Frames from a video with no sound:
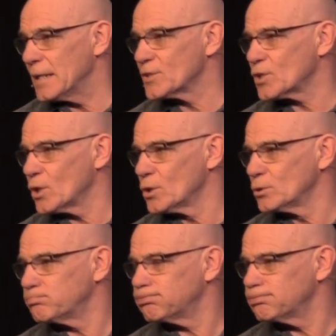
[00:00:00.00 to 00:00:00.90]
And
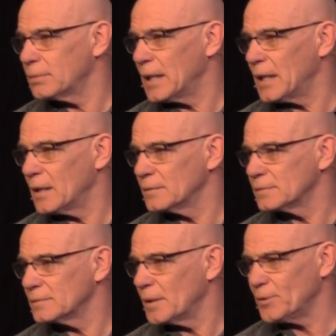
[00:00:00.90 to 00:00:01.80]
so, uh,
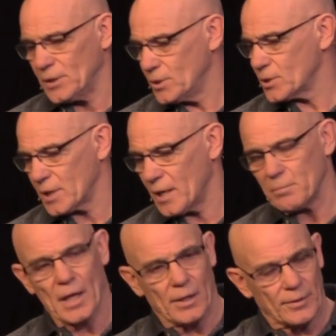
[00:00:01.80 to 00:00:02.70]
I mean, he just
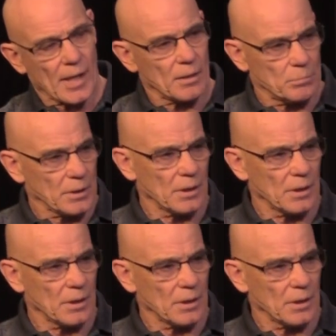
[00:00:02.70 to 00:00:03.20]
gave me a $100